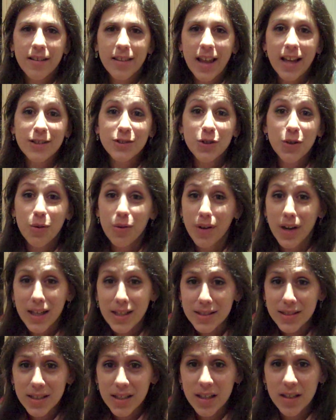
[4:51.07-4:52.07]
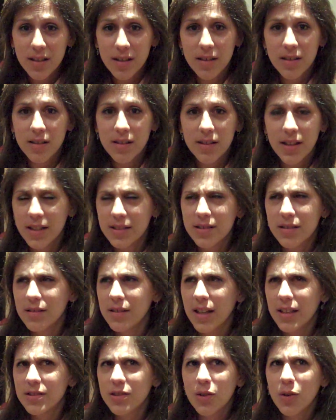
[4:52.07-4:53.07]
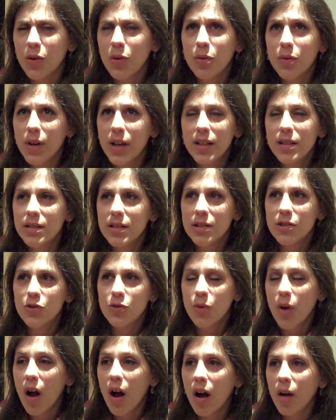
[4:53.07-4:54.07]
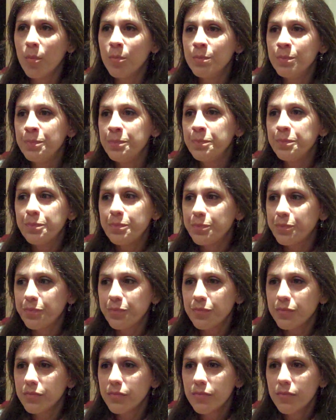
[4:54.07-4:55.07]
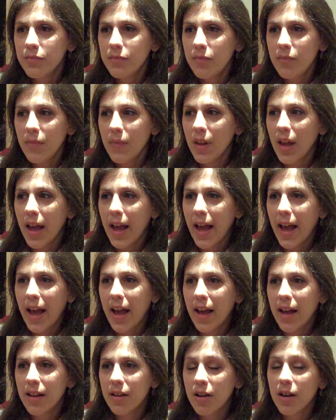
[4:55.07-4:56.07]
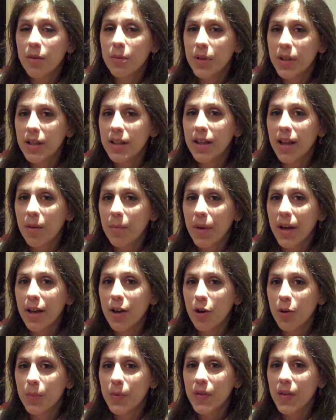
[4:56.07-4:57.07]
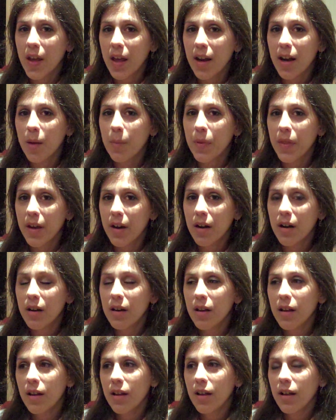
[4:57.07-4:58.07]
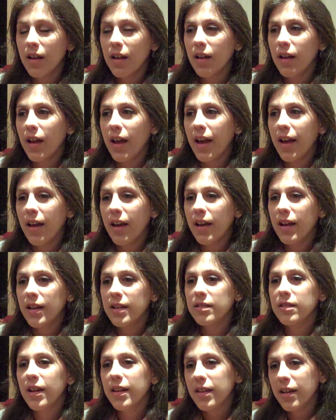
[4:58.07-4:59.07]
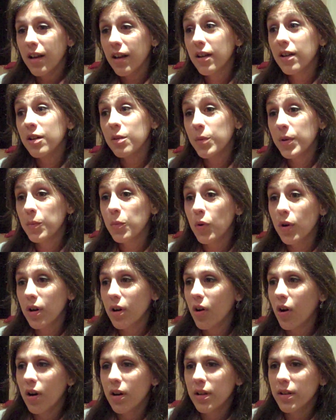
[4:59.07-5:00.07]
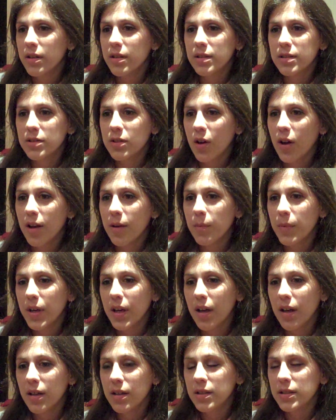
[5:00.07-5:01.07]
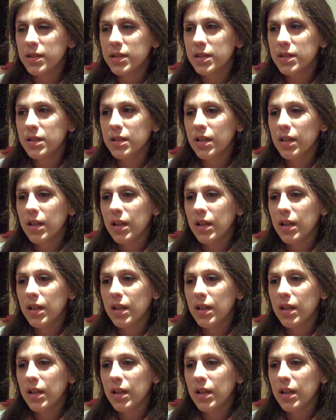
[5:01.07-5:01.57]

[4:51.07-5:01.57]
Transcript: that's crazy. That's a crazy drop. And I really let my hopes get up there. And I think I'm going to be more guarded this time, because